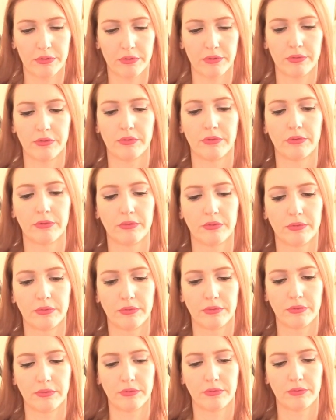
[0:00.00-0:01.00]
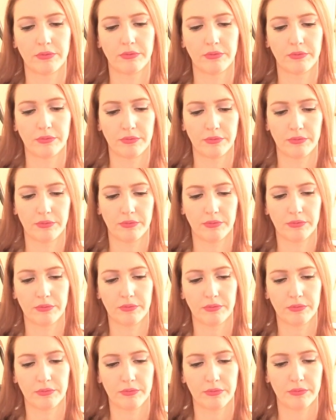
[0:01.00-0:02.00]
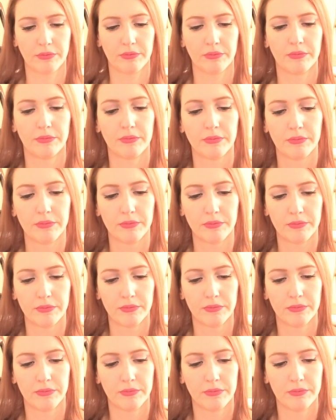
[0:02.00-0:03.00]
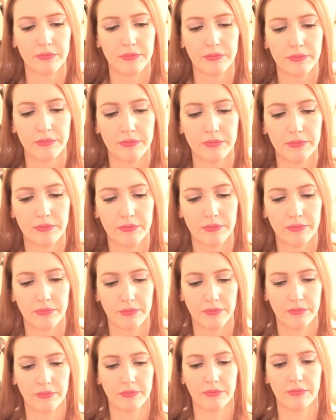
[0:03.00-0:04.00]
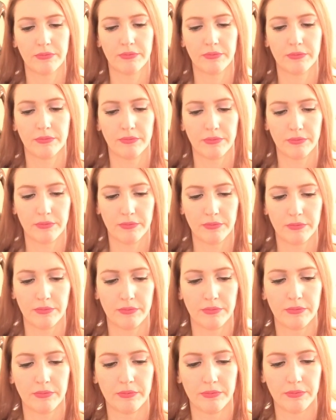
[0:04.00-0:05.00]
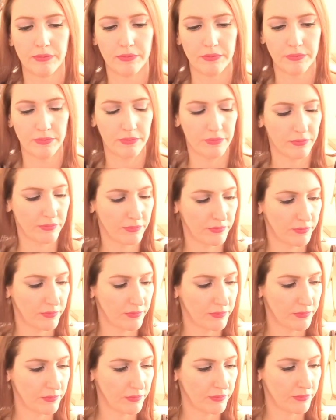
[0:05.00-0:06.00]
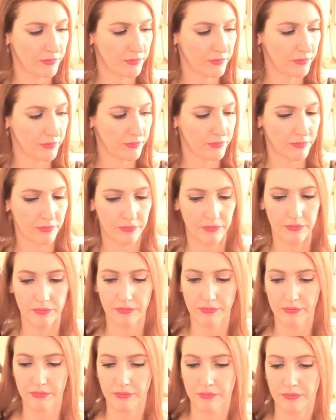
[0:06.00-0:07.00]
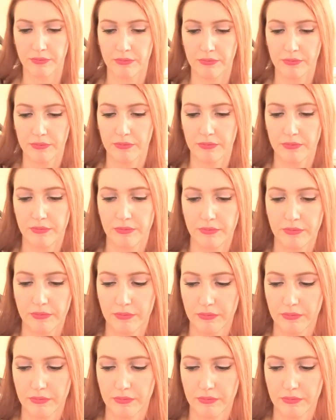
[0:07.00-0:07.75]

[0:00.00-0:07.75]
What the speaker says: Nobody speaks.